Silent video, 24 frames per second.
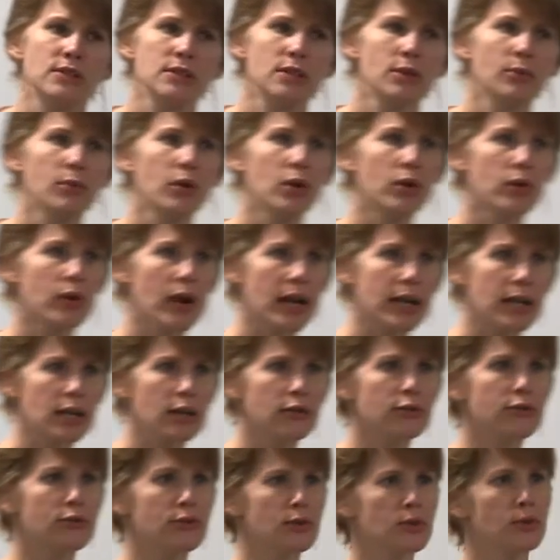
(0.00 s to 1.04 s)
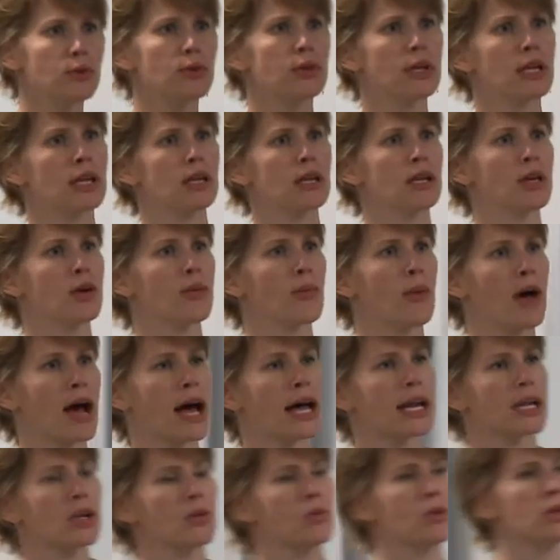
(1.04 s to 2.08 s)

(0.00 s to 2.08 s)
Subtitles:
some cruddy food in your body